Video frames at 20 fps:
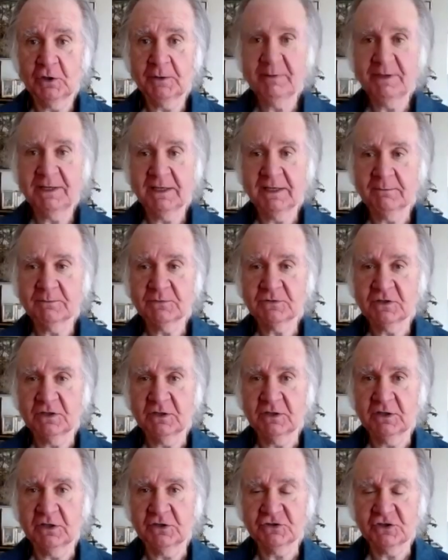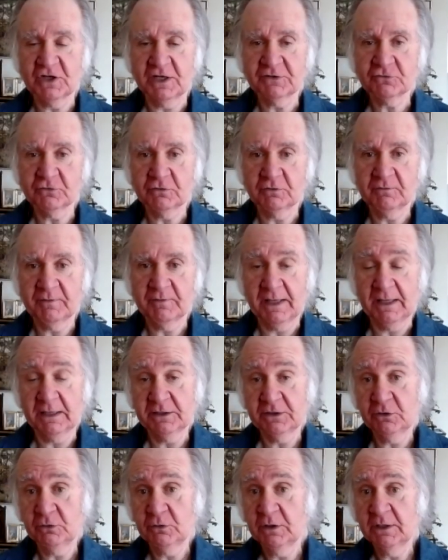becomes a central
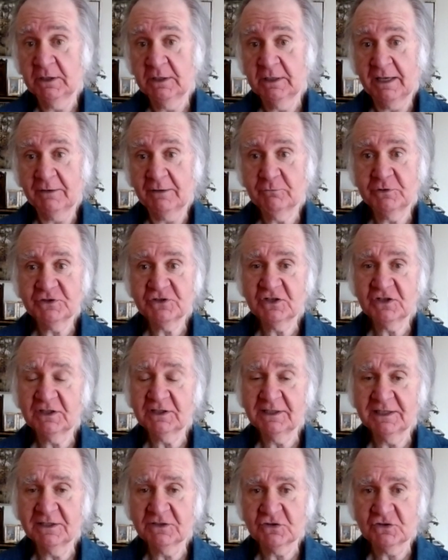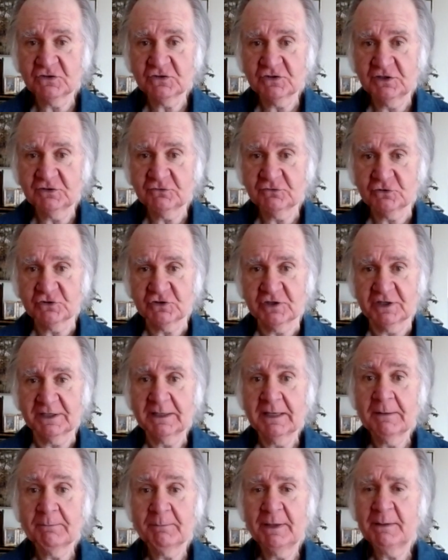value. And resilience is interesting.
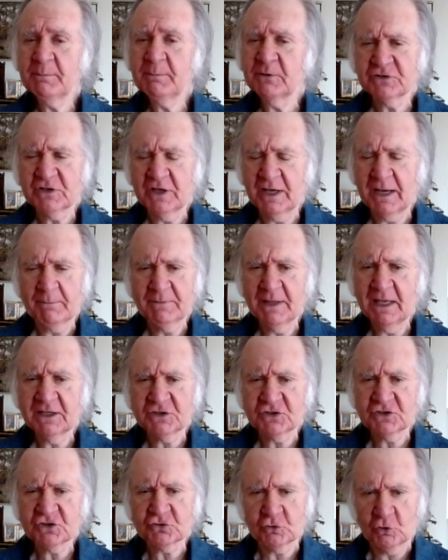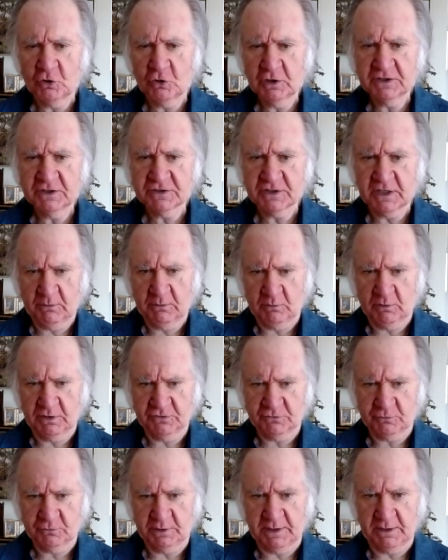People say, I'm not as strong as I was
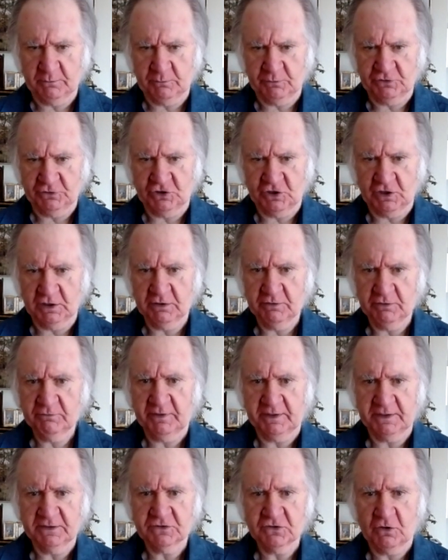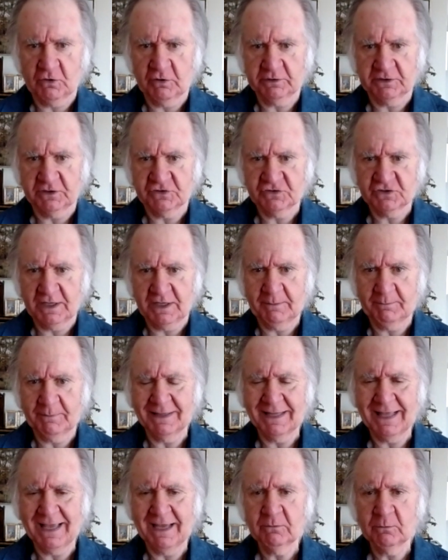when I was younger. Things aren't the same in
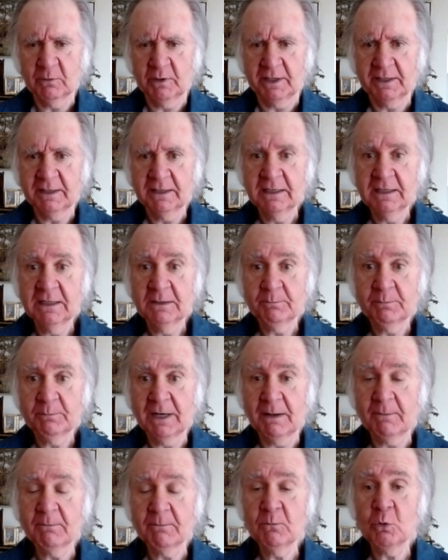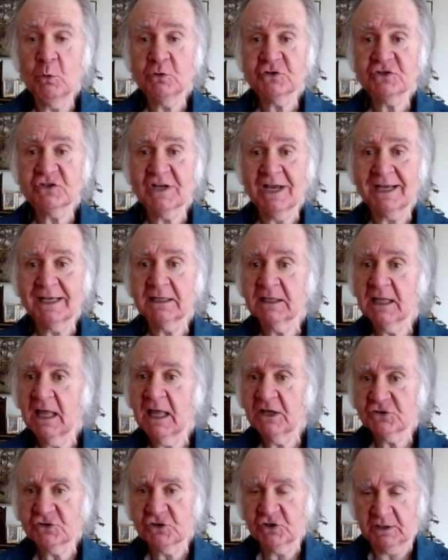that way, but I'm more
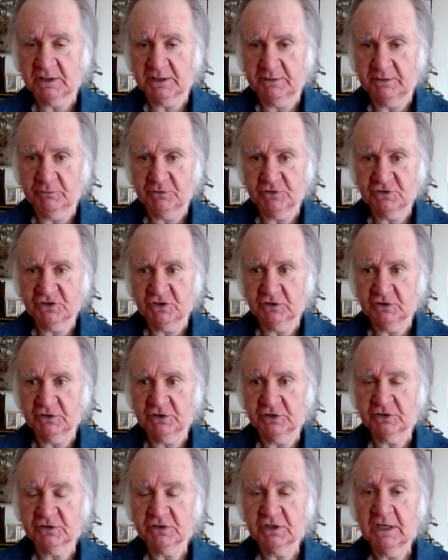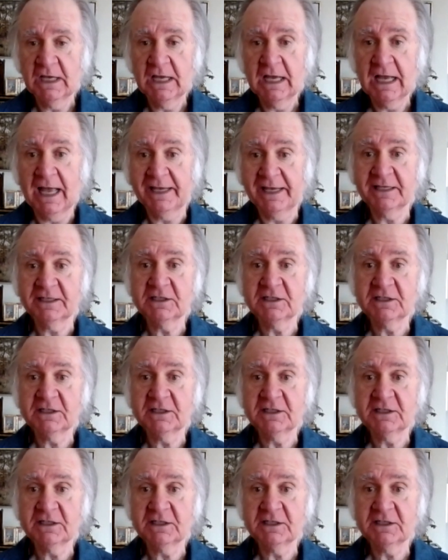psychologically resilient. I can